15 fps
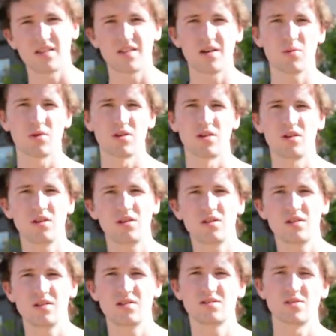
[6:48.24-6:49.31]
that they were good,
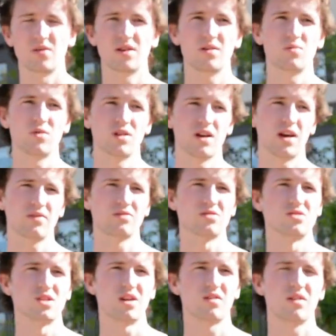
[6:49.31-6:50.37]
so I didn't want to have to
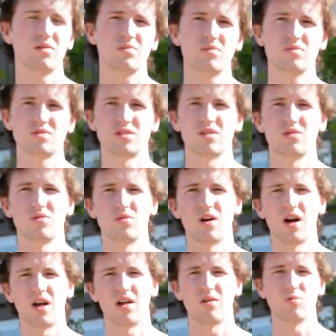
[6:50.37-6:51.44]
share them, so
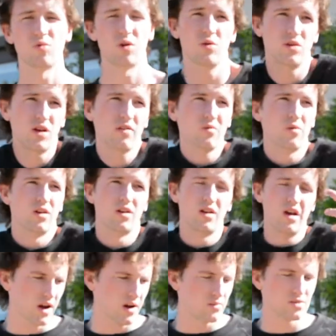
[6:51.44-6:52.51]
I wrote another one.
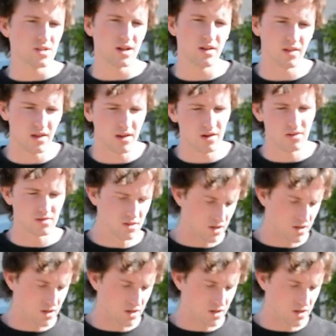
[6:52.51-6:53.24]
I was like thinking in the